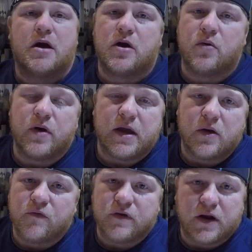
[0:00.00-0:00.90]
going
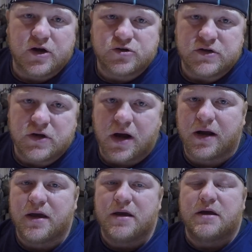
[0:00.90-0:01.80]
over to Archery
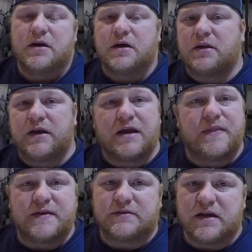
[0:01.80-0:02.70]
Talk, clicking on
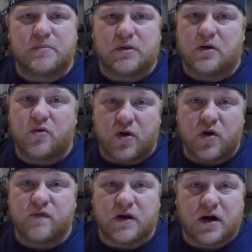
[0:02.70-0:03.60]
this link below, going
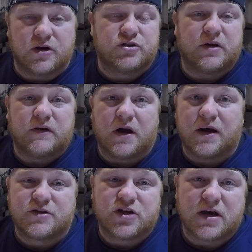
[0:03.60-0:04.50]
over to Archery
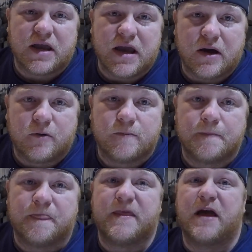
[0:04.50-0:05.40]
Talk, checking out
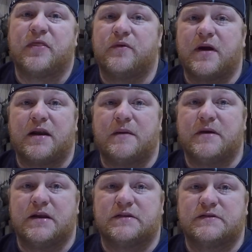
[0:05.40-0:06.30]
that thread. I
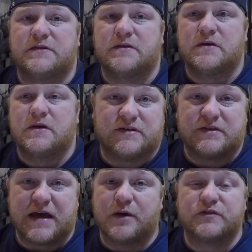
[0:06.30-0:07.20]
mean, it's
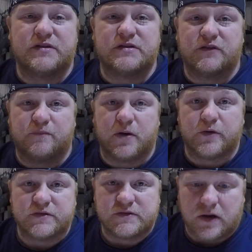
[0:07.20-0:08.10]
thousands of
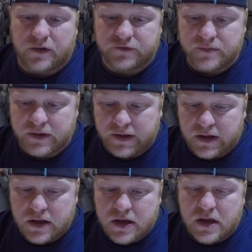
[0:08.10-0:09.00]
posts
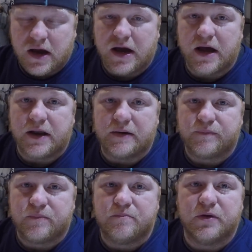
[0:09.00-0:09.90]
ultimately on
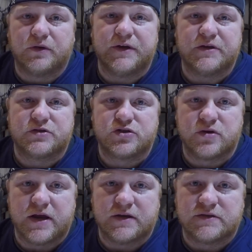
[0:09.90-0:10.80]
building
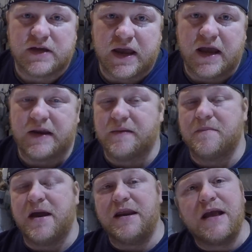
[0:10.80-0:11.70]
strings. And
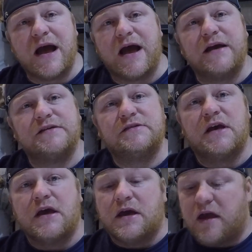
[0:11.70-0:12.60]
many guys
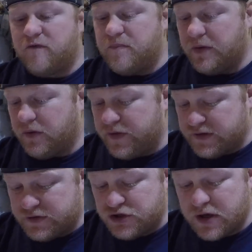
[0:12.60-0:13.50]
have built
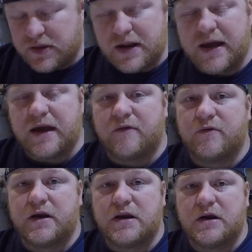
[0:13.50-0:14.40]
this jig that I have
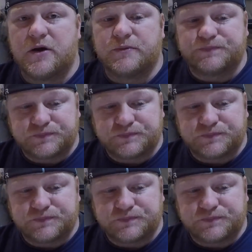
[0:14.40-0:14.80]
right here